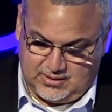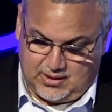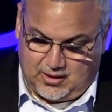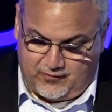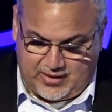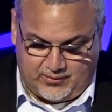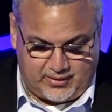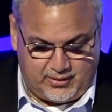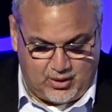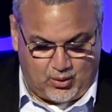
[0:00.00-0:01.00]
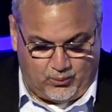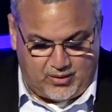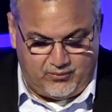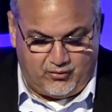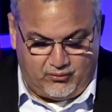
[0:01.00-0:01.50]
However, when
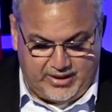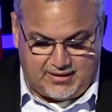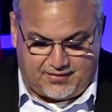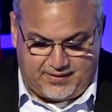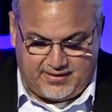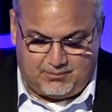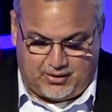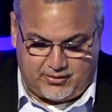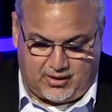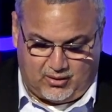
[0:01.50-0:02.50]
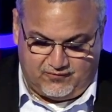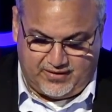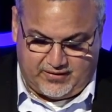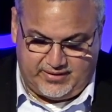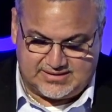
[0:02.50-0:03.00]
we really think about how
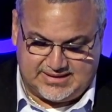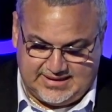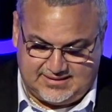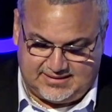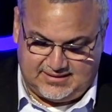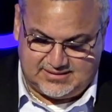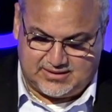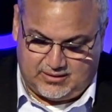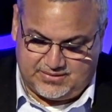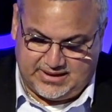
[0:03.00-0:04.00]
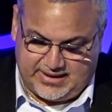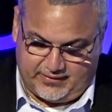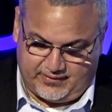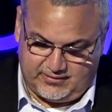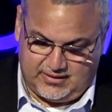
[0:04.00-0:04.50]
various entities come
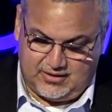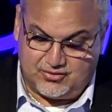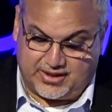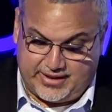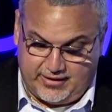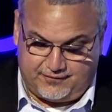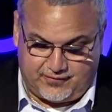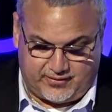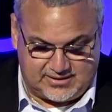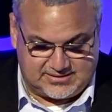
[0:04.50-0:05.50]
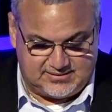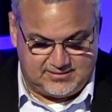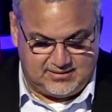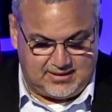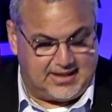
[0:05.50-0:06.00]
together to care for us
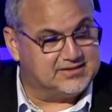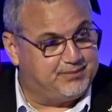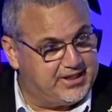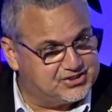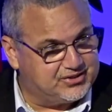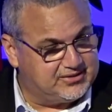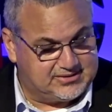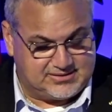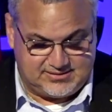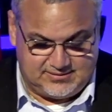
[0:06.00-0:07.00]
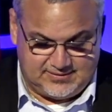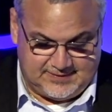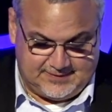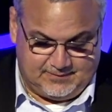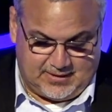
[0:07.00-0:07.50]
as patients
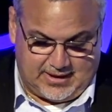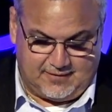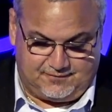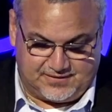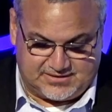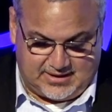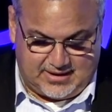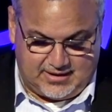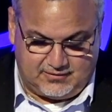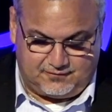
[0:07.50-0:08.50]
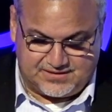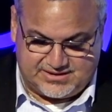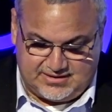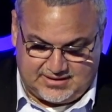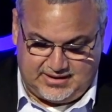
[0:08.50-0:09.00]
and
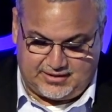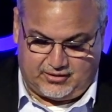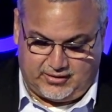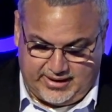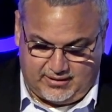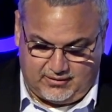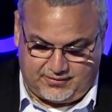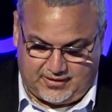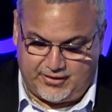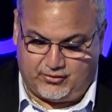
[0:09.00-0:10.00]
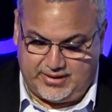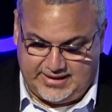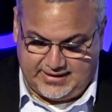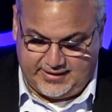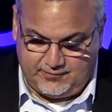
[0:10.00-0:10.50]
facilitate our health and our
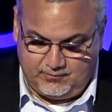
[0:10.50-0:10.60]
healing